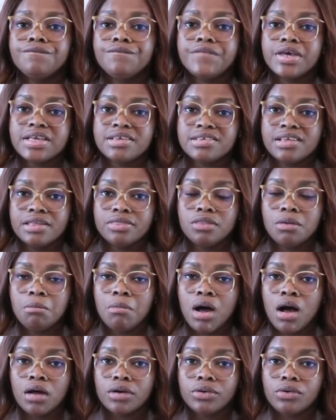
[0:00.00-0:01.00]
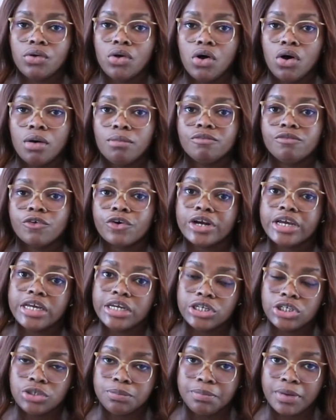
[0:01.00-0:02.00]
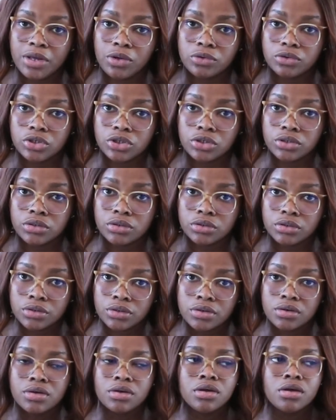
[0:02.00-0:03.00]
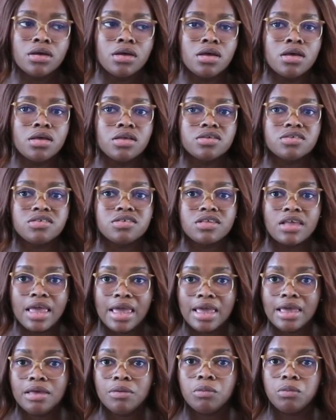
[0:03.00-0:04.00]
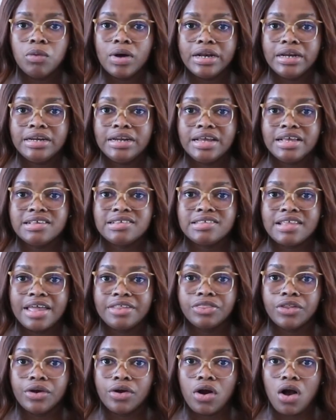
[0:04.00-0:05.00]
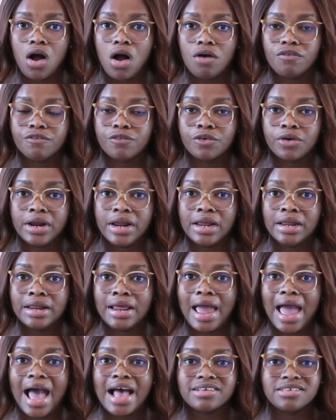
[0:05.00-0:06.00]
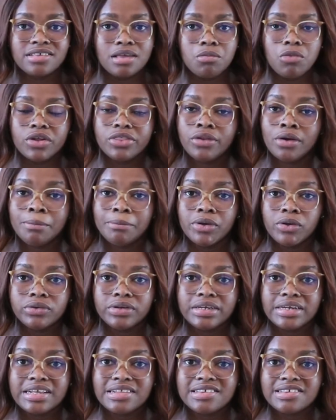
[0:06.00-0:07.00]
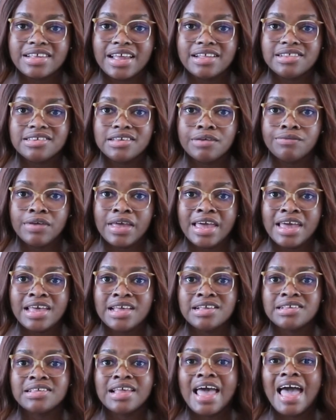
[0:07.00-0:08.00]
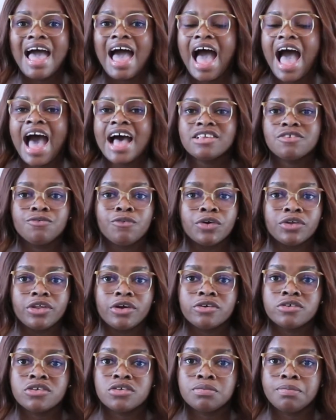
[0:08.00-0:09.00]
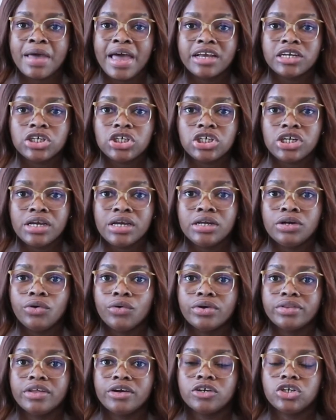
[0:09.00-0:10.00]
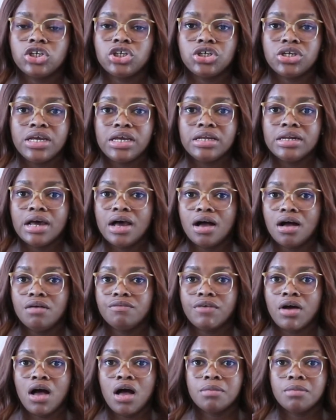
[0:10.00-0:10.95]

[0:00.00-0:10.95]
visit the model home for each builder. See what it is that they're offering. Ask them what their building incentive is. Ask for their spec sheet or their sheet of